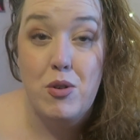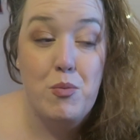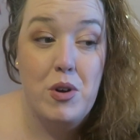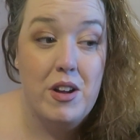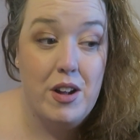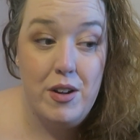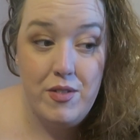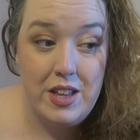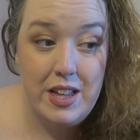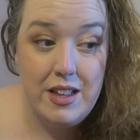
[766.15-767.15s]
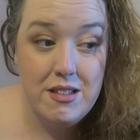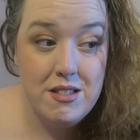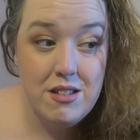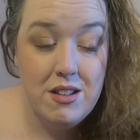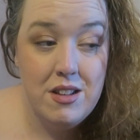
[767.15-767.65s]
work over the years,
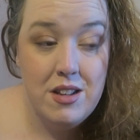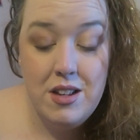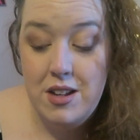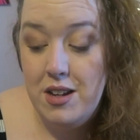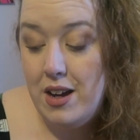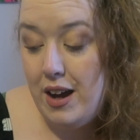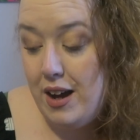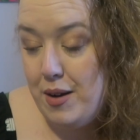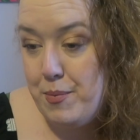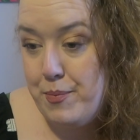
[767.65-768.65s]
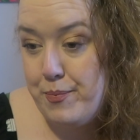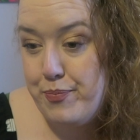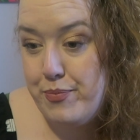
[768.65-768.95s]
and